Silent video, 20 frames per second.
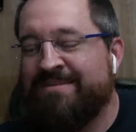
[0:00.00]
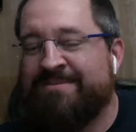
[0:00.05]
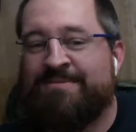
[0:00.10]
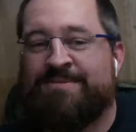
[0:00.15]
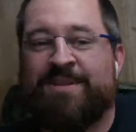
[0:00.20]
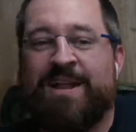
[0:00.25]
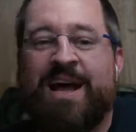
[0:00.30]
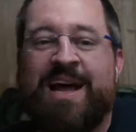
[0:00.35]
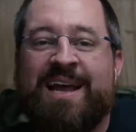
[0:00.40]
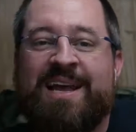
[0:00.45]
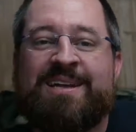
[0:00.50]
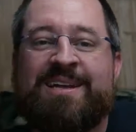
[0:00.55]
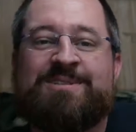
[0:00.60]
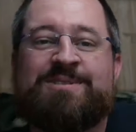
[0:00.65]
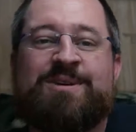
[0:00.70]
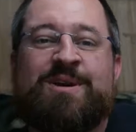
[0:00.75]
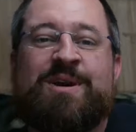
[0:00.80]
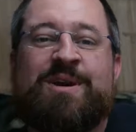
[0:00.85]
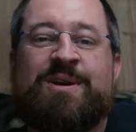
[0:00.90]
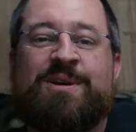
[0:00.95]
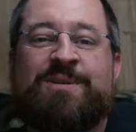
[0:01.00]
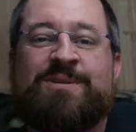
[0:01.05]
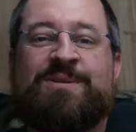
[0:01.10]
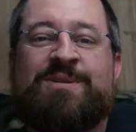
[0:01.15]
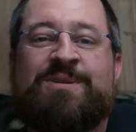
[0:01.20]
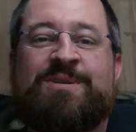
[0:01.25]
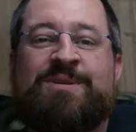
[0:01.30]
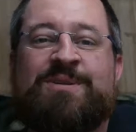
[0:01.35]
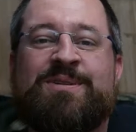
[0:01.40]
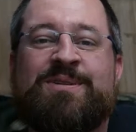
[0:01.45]
Flying a
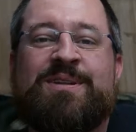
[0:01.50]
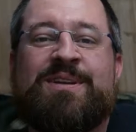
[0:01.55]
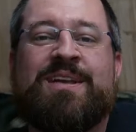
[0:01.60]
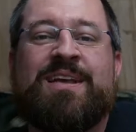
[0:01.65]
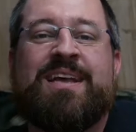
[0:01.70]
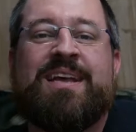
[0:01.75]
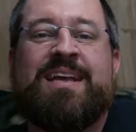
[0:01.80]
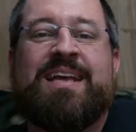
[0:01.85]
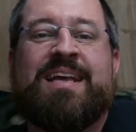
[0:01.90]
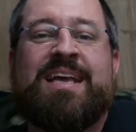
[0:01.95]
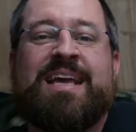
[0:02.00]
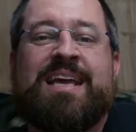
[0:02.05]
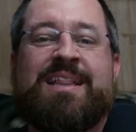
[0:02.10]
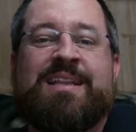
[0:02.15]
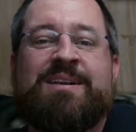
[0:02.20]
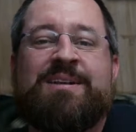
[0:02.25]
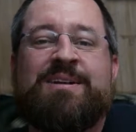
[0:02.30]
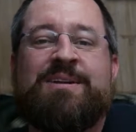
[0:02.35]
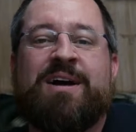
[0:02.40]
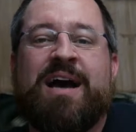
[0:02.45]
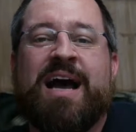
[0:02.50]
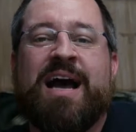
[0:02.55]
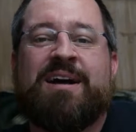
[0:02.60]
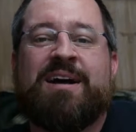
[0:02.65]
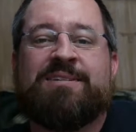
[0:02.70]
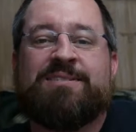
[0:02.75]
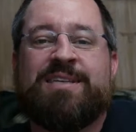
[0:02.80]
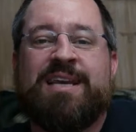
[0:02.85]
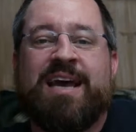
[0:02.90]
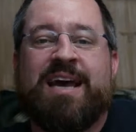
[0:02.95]
drone in the new
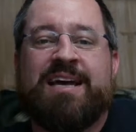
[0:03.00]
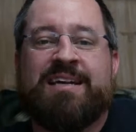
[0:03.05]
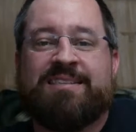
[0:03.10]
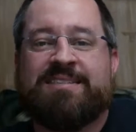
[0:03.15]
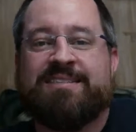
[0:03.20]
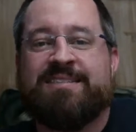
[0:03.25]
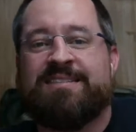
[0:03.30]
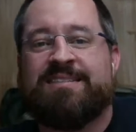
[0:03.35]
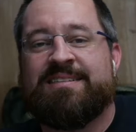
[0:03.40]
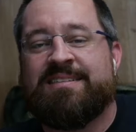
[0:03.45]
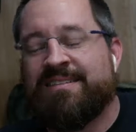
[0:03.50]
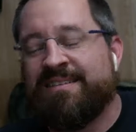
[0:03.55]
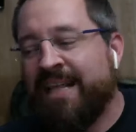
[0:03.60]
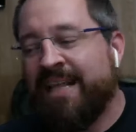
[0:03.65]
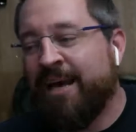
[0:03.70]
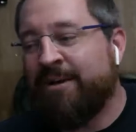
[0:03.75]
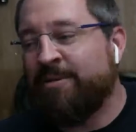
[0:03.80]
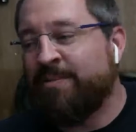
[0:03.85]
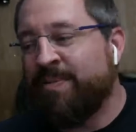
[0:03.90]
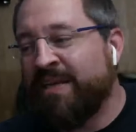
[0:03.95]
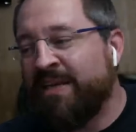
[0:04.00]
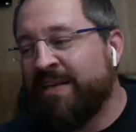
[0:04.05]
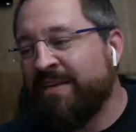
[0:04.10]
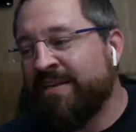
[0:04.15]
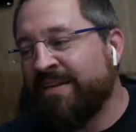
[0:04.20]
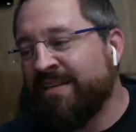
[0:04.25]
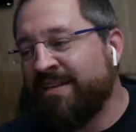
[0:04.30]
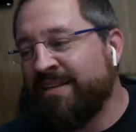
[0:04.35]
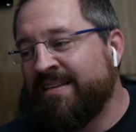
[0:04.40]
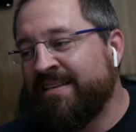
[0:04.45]
house. Yes, that would be
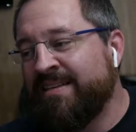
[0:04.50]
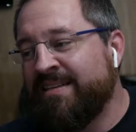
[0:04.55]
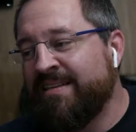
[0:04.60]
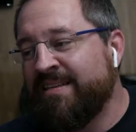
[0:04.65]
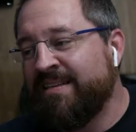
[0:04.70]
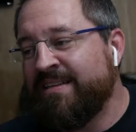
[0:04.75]
good.